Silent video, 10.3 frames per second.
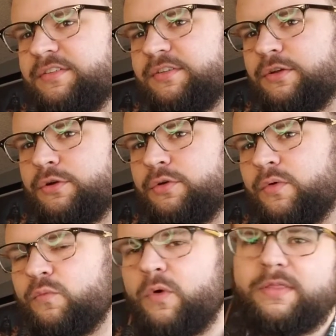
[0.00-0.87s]
to you
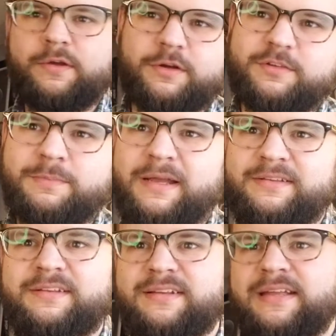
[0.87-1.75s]
and what they're
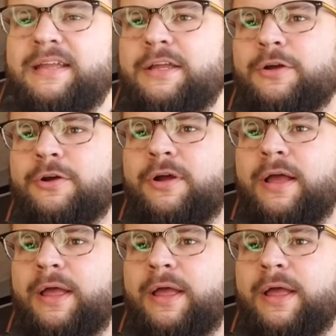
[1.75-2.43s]
expecting to hear,